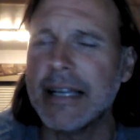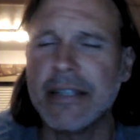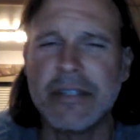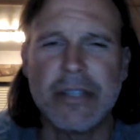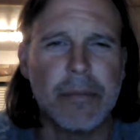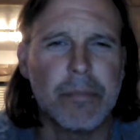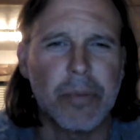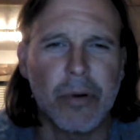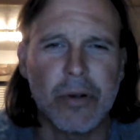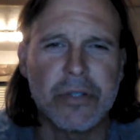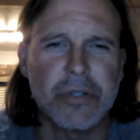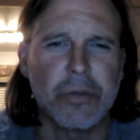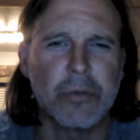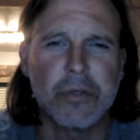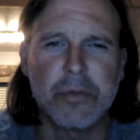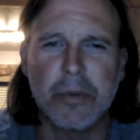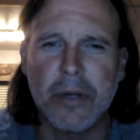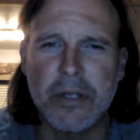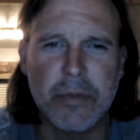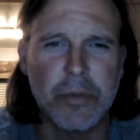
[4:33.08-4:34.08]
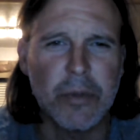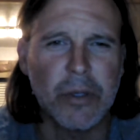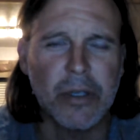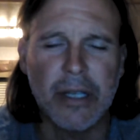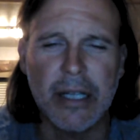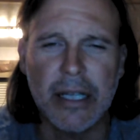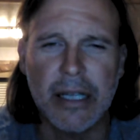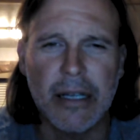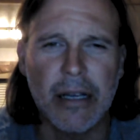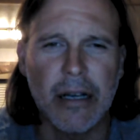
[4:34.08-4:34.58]
a personal
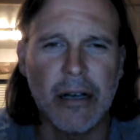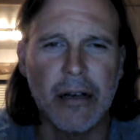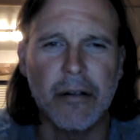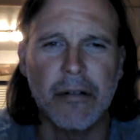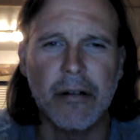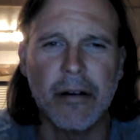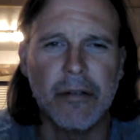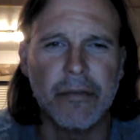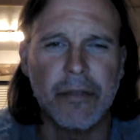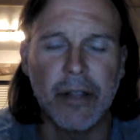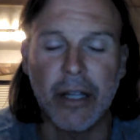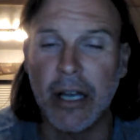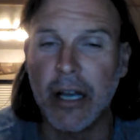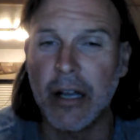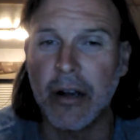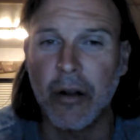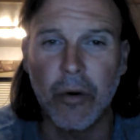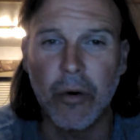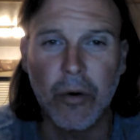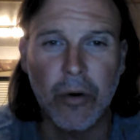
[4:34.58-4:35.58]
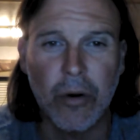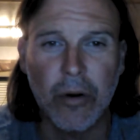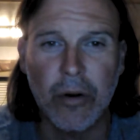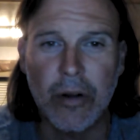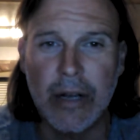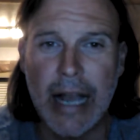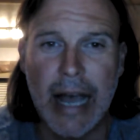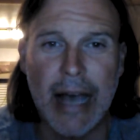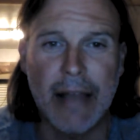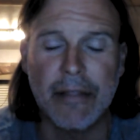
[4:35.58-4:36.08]
responsibility of the gun owner,
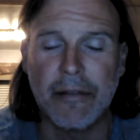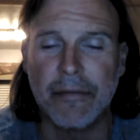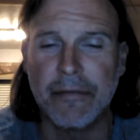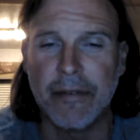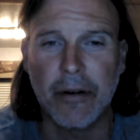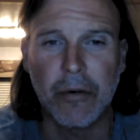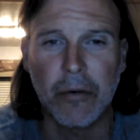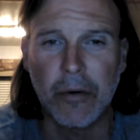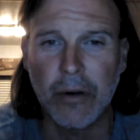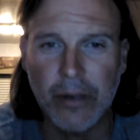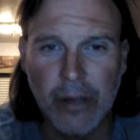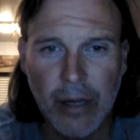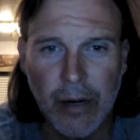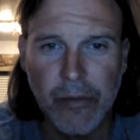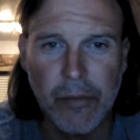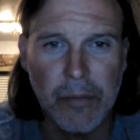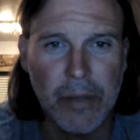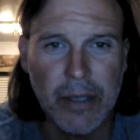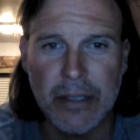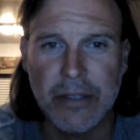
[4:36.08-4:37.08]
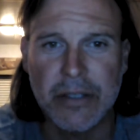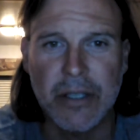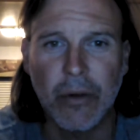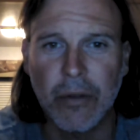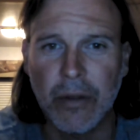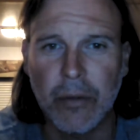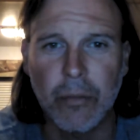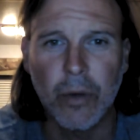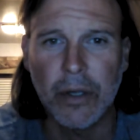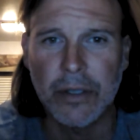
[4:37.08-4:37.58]
not the federal government to tell
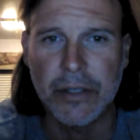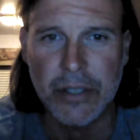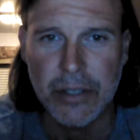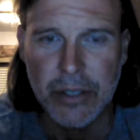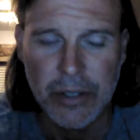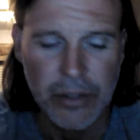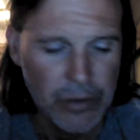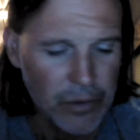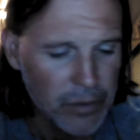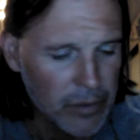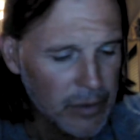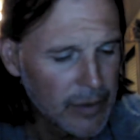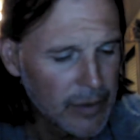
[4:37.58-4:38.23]
them what to do.